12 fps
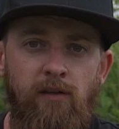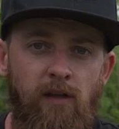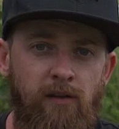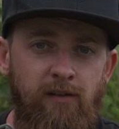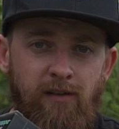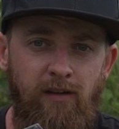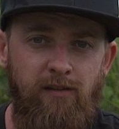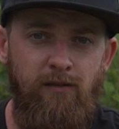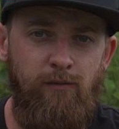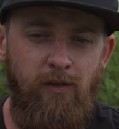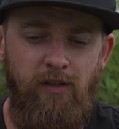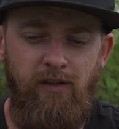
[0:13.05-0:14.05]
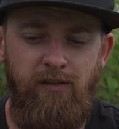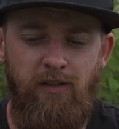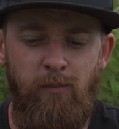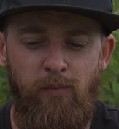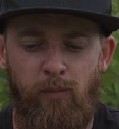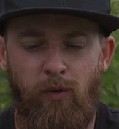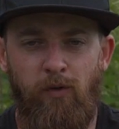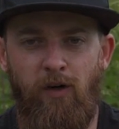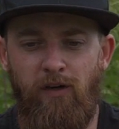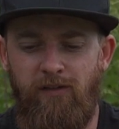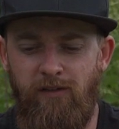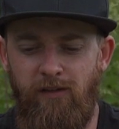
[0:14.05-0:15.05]
Now this is actually a really simple
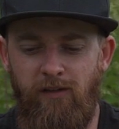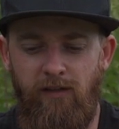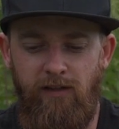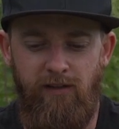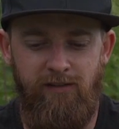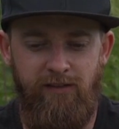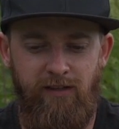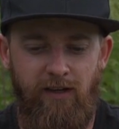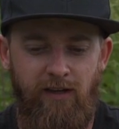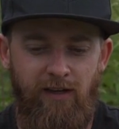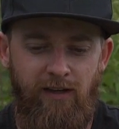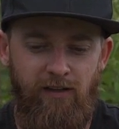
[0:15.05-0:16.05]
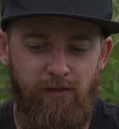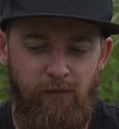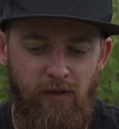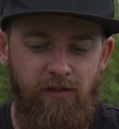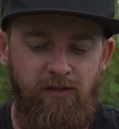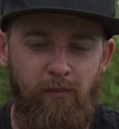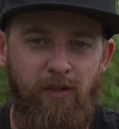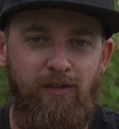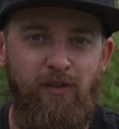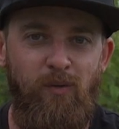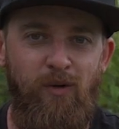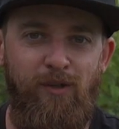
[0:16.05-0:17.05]
product, and it's very similar
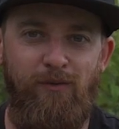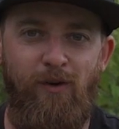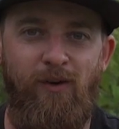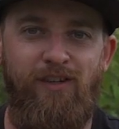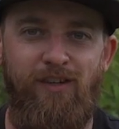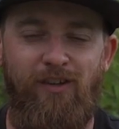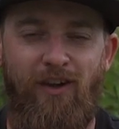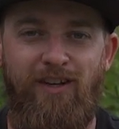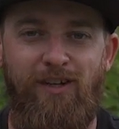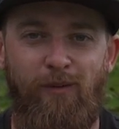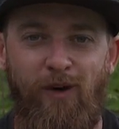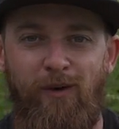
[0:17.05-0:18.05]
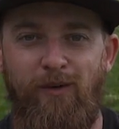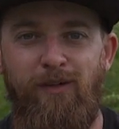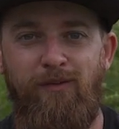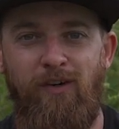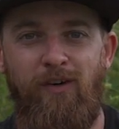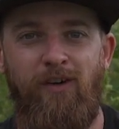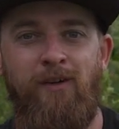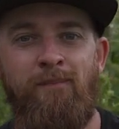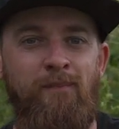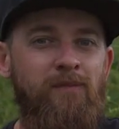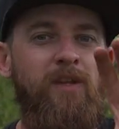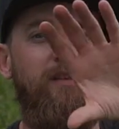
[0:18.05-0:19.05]
to what you'd find in a takeaway when you've got
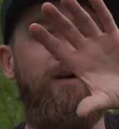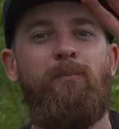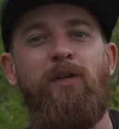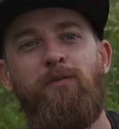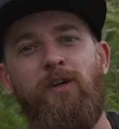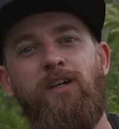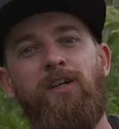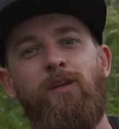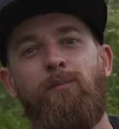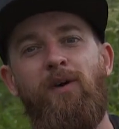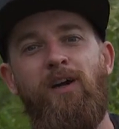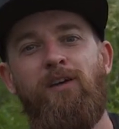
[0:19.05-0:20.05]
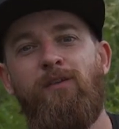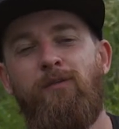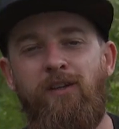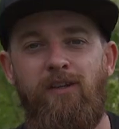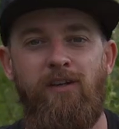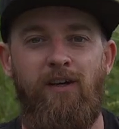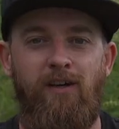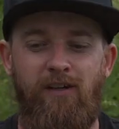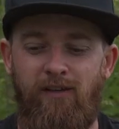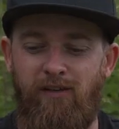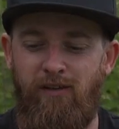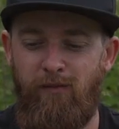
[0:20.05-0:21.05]
that big thing at the back of
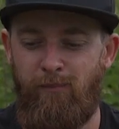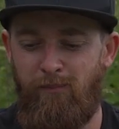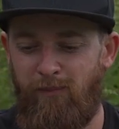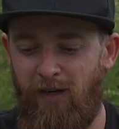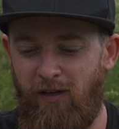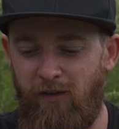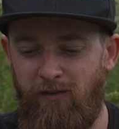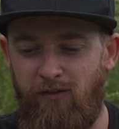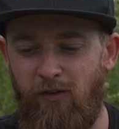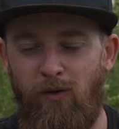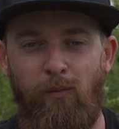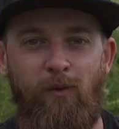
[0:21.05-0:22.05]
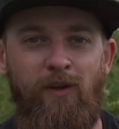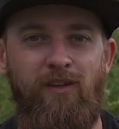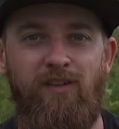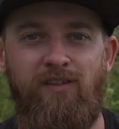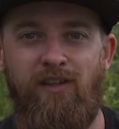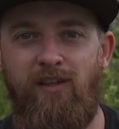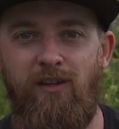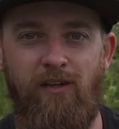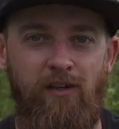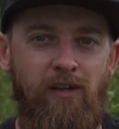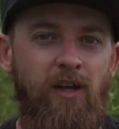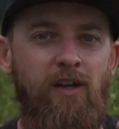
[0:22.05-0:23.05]
the shop where you can see
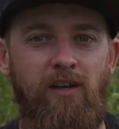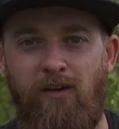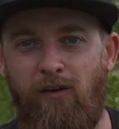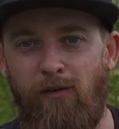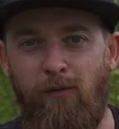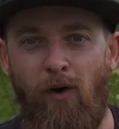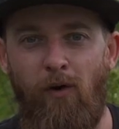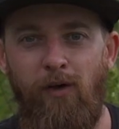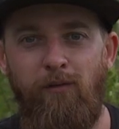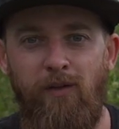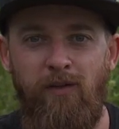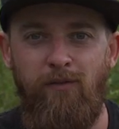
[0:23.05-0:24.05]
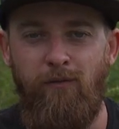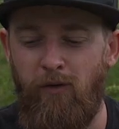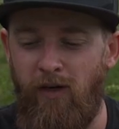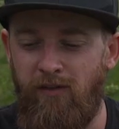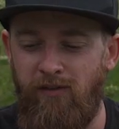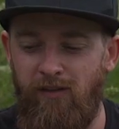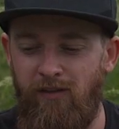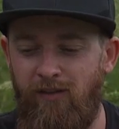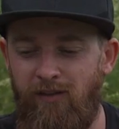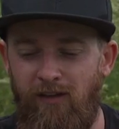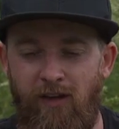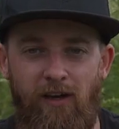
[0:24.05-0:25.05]
the kind of high-vis fluorescent
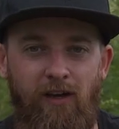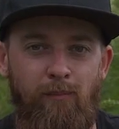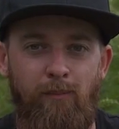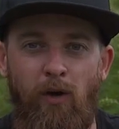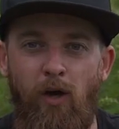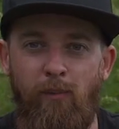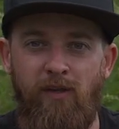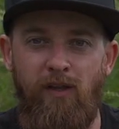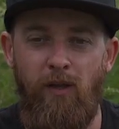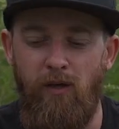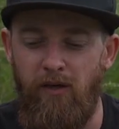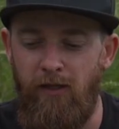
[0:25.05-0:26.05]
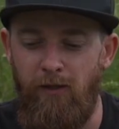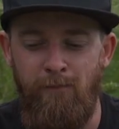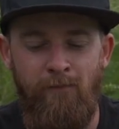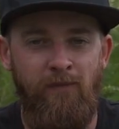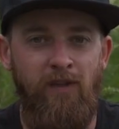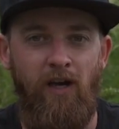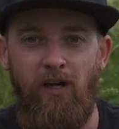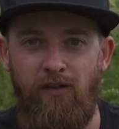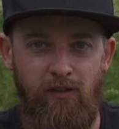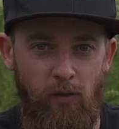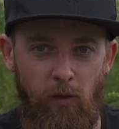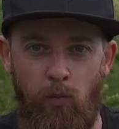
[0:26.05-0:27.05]
purpley light, and
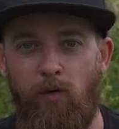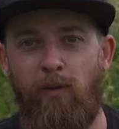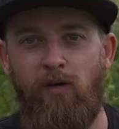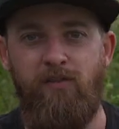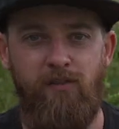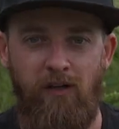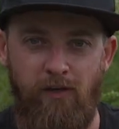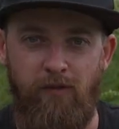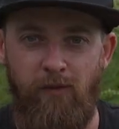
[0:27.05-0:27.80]
you've got all the bugs stuck to